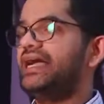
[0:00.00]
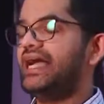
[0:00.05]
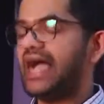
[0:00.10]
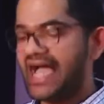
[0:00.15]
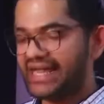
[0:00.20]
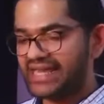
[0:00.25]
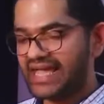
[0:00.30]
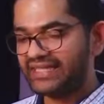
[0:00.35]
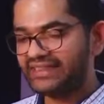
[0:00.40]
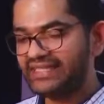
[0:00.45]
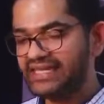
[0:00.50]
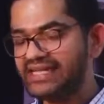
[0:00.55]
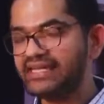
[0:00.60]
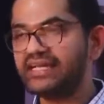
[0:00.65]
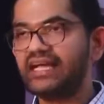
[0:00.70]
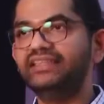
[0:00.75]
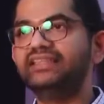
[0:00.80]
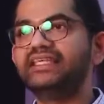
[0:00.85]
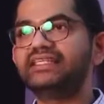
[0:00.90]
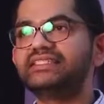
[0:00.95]
I
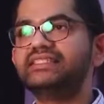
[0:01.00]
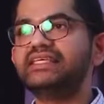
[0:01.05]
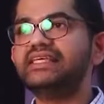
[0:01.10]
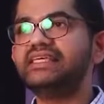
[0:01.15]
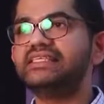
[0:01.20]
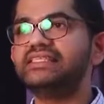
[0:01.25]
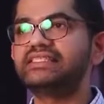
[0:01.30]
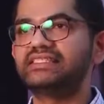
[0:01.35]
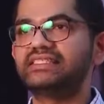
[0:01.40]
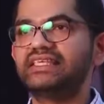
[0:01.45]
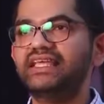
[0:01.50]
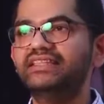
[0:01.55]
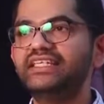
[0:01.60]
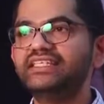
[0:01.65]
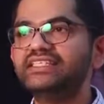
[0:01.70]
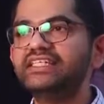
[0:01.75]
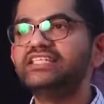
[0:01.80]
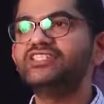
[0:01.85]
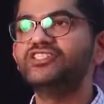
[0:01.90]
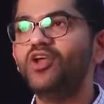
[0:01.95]
think this is
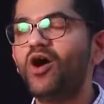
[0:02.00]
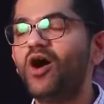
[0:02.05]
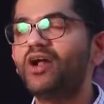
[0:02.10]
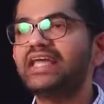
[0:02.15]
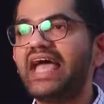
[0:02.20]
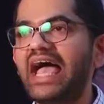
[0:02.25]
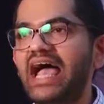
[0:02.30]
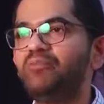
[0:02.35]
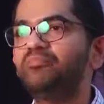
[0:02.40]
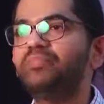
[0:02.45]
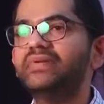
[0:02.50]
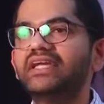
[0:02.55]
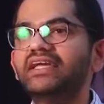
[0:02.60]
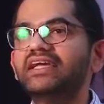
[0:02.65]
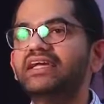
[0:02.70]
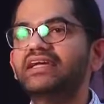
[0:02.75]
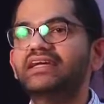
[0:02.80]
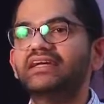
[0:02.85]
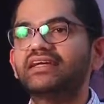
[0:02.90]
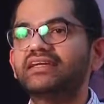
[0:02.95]
not
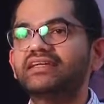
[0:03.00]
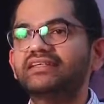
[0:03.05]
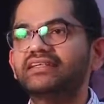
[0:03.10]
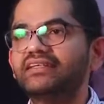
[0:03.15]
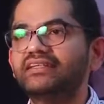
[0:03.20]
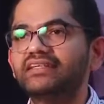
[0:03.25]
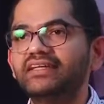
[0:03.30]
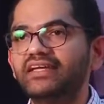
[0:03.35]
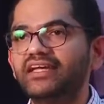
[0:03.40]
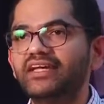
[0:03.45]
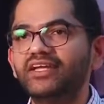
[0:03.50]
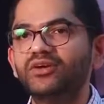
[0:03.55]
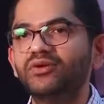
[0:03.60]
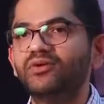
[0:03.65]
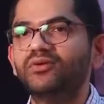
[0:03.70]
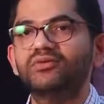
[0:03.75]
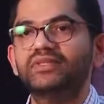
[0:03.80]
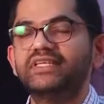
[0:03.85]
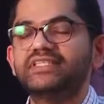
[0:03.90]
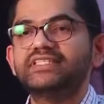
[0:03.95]
happening,
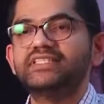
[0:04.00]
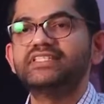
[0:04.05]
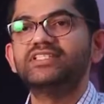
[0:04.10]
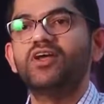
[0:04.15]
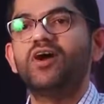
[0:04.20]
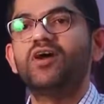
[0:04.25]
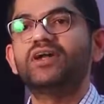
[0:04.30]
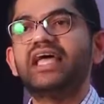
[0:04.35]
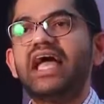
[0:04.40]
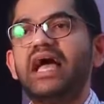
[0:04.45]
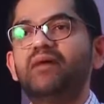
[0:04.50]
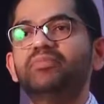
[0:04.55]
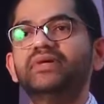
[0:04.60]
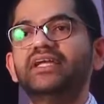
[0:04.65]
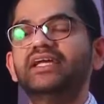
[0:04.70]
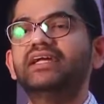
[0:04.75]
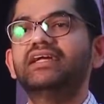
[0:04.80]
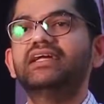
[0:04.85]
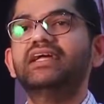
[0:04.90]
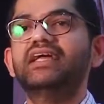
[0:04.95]
this is not
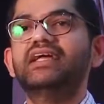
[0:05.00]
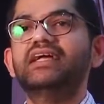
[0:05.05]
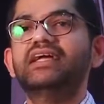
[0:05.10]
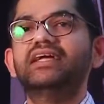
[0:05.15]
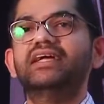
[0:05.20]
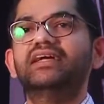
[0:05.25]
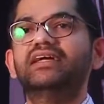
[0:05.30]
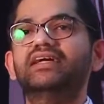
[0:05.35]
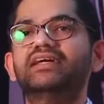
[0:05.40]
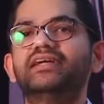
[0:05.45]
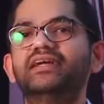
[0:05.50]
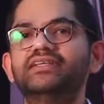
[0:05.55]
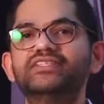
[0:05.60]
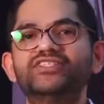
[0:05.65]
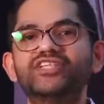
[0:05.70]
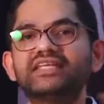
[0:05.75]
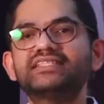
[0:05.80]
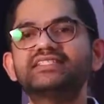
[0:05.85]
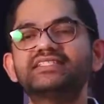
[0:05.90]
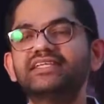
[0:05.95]
happening
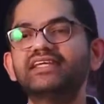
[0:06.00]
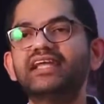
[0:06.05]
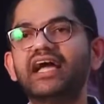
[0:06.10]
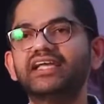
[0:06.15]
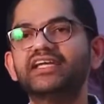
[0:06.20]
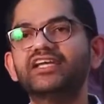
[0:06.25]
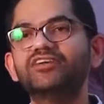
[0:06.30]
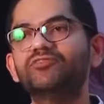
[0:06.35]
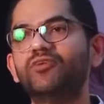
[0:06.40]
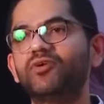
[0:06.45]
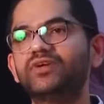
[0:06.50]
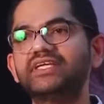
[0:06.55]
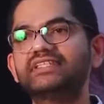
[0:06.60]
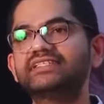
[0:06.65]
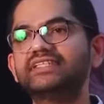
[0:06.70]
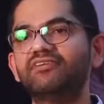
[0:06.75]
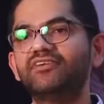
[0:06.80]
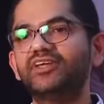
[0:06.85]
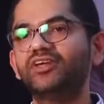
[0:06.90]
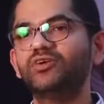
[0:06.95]
just in
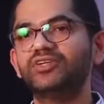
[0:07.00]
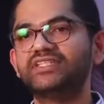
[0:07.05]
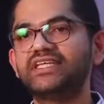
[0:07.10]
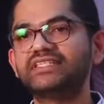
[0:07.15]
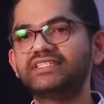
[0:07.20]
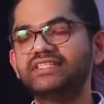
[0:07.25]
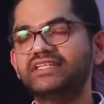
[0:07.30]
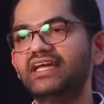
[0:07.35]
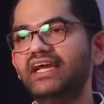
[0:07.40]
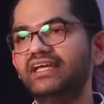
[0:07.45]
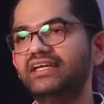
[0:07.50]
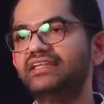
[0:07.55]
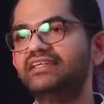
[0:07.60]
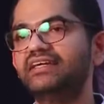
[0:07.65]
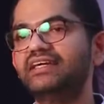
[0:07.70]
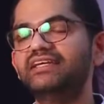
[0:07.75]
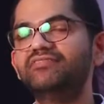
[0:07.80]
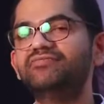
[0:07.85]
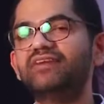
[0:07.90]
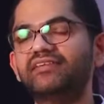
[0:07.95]
1947 or just in
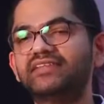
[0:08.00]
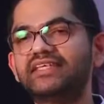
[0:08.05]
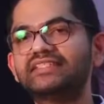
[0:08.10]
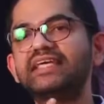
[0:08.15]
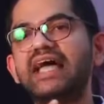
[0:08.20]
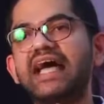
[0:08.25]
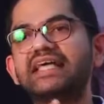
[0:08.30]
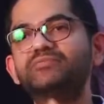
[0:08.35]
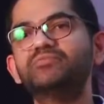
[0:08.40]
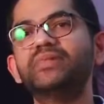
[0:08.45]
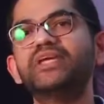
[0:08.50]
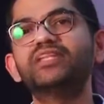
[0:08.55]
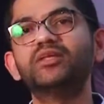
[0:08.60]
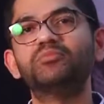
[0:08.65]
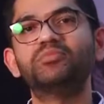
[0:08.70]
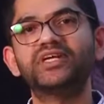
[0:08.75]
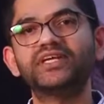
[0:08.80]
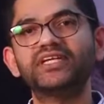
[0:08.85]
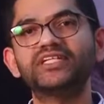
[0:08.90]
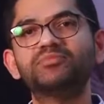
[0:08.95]
1935. This has been
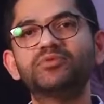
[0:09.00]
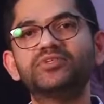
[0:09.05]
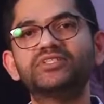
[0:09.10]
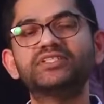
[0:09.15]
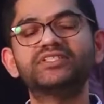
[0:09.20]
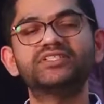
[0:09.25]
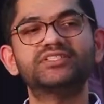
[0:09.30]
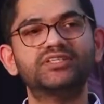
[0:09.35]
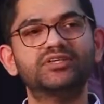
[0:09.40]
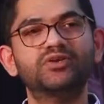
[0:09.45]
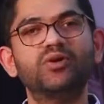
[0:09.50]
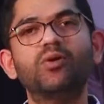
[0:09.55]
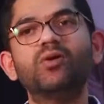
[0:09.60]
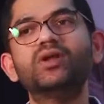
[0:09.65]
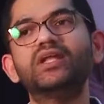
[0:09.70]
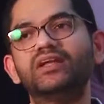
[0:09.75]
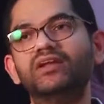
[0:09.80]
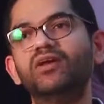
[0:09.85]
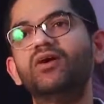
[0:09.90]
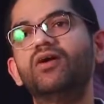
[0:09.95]
the British position
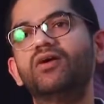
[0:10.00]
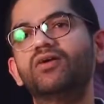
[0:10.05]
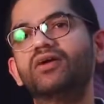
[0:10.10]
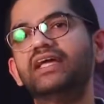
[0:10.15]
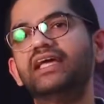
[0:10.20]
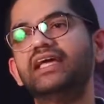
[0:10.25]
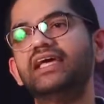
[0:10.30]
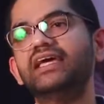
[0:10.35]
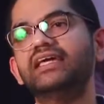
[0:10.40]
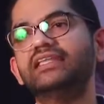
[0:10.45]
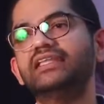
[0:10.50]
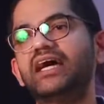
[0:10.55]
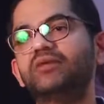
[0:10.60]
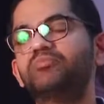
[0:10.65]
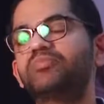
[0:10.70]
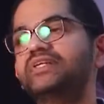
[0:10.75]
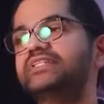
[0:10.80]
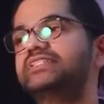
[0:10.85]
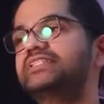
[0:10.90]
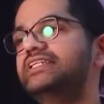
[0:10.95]
all along,
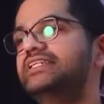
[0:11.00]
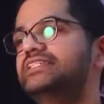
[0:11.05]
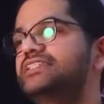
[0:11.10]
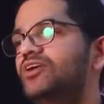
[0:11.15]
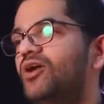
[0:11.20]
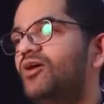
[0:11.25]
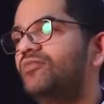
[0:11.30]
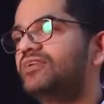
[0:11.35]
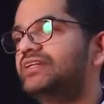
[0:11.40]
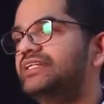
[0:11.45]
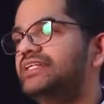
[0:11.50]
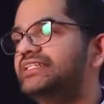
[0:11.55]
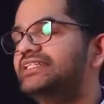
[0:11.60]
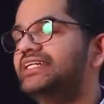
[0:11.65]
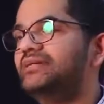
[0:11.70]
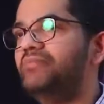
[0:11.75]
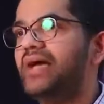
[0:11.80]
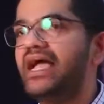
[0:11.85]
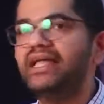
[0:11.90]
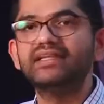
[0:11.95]
that princely
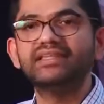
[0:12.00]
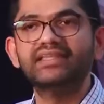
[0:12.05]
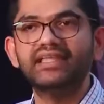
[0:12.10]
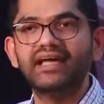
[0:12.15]
sovereignty meant